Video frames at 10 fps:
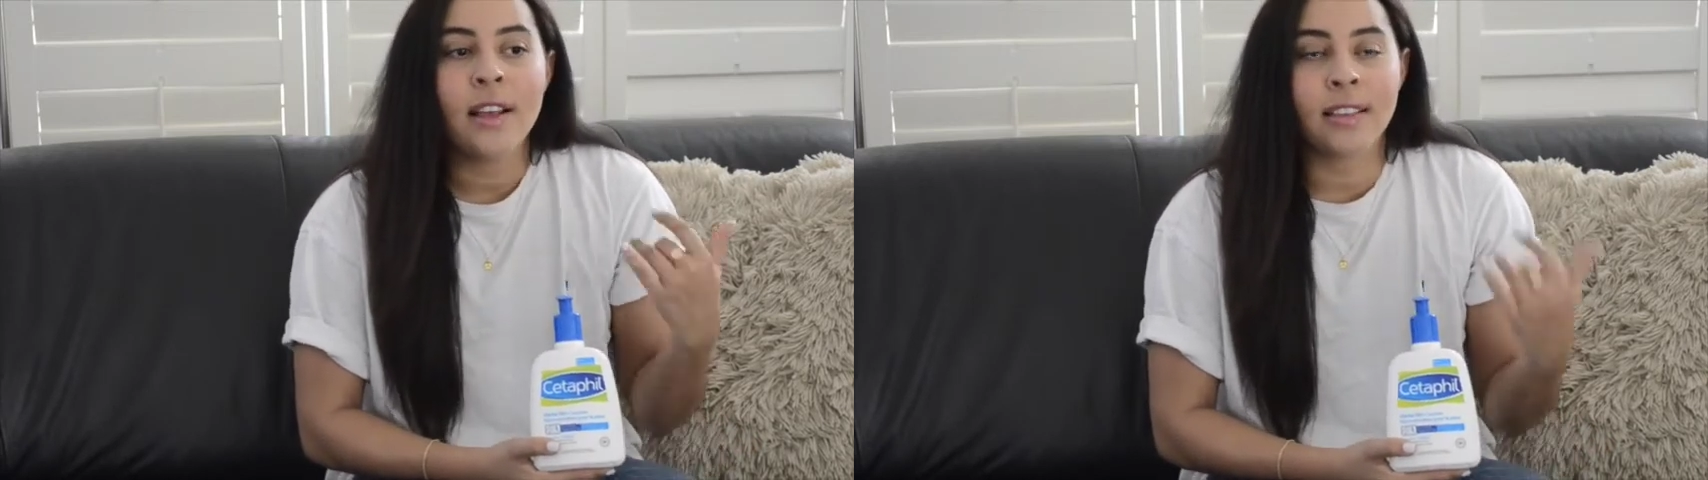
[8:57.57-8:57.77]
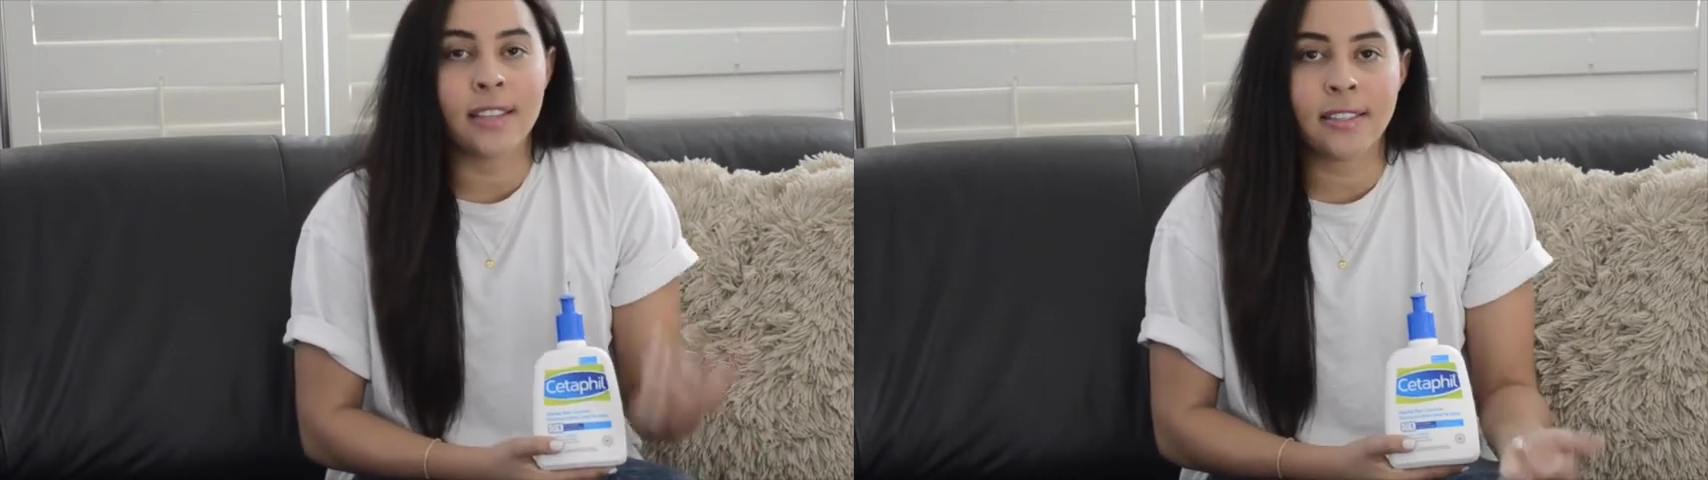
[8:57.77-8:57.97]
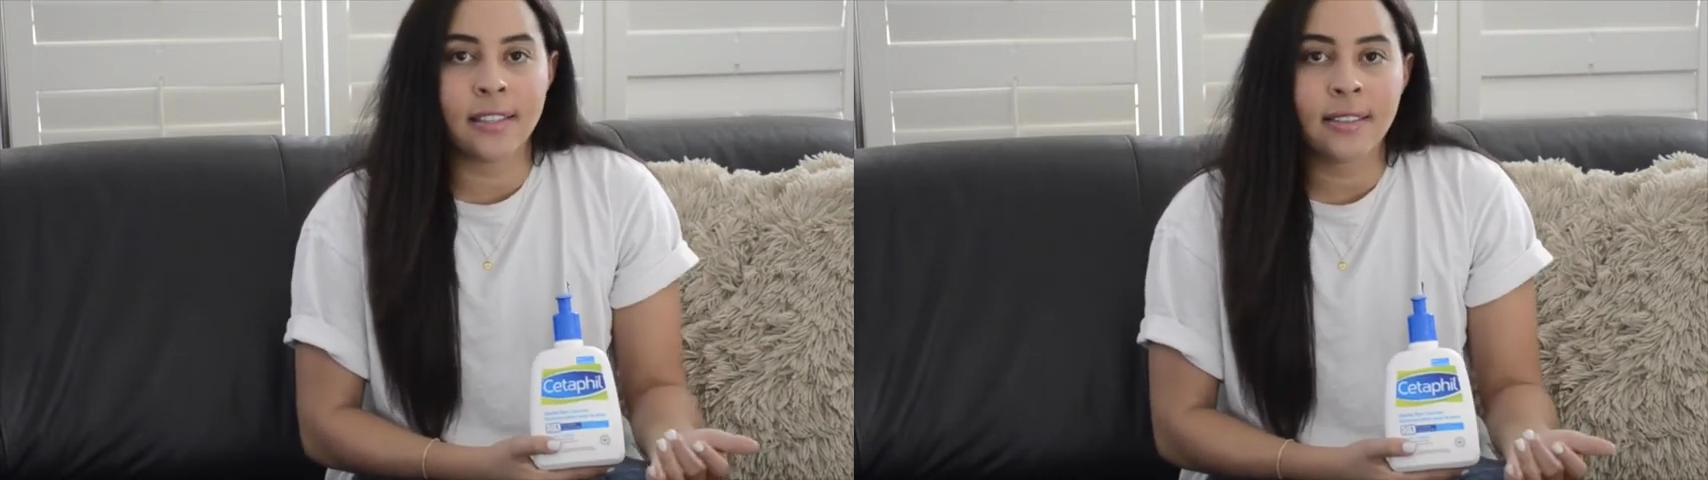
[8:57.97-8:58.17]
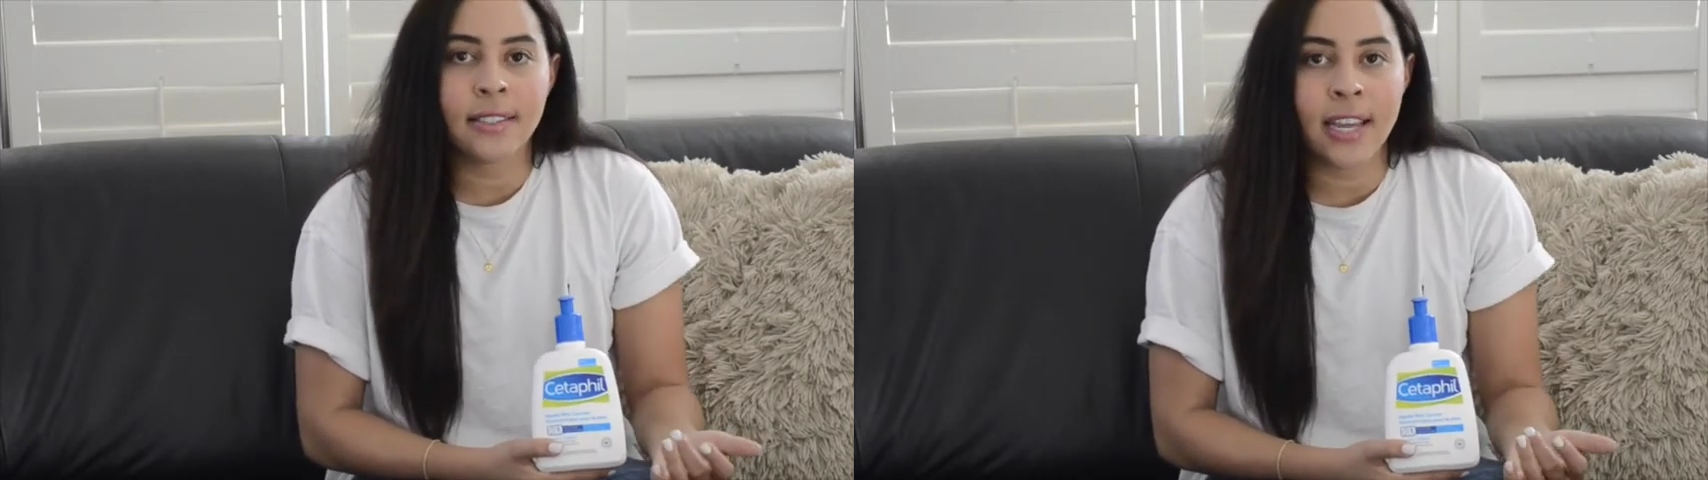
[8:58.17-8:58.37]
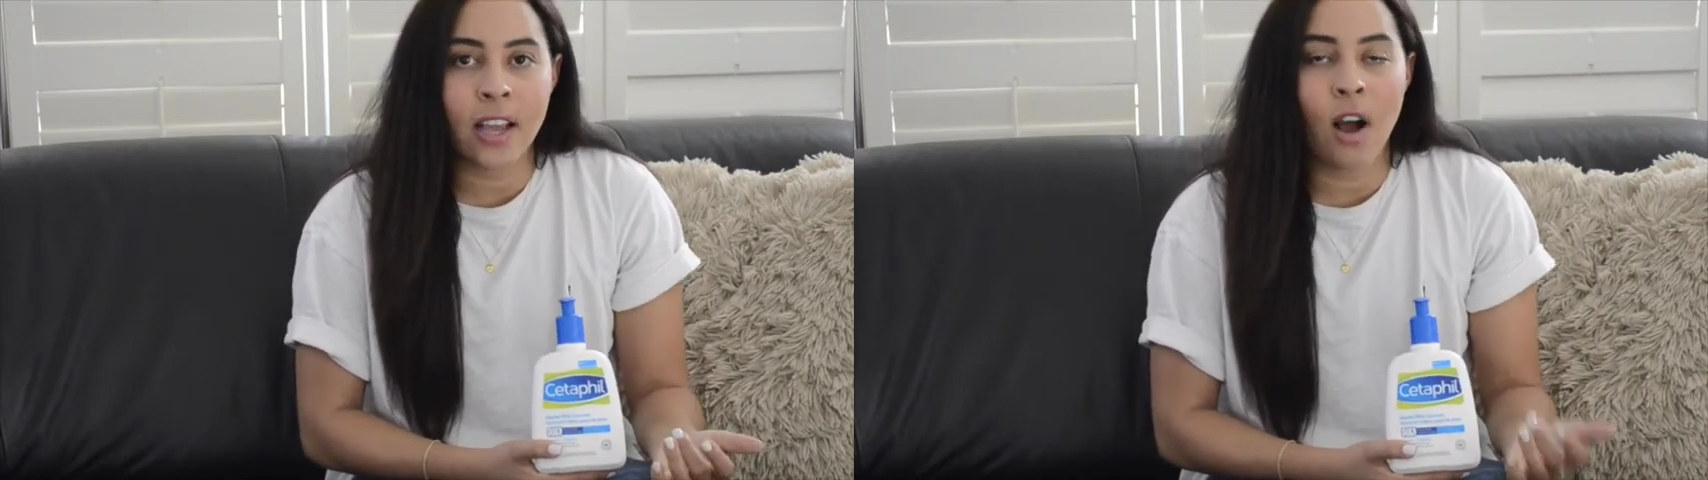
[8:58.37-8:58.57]
They still
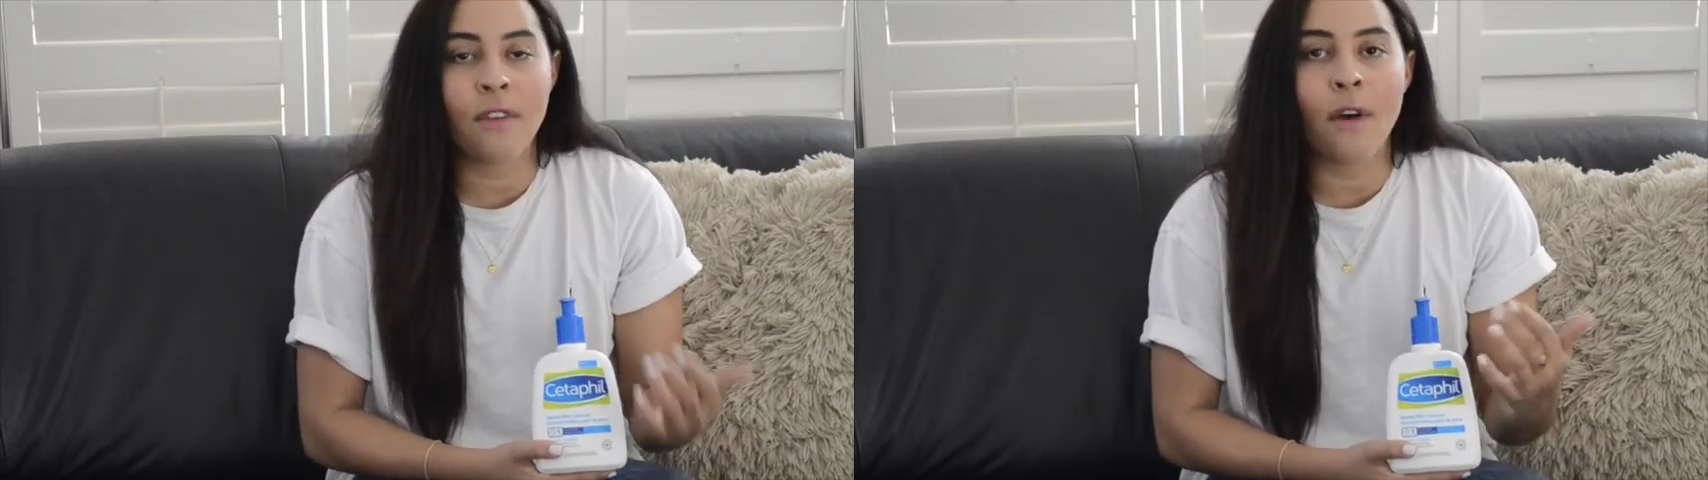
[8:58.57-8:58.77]
take off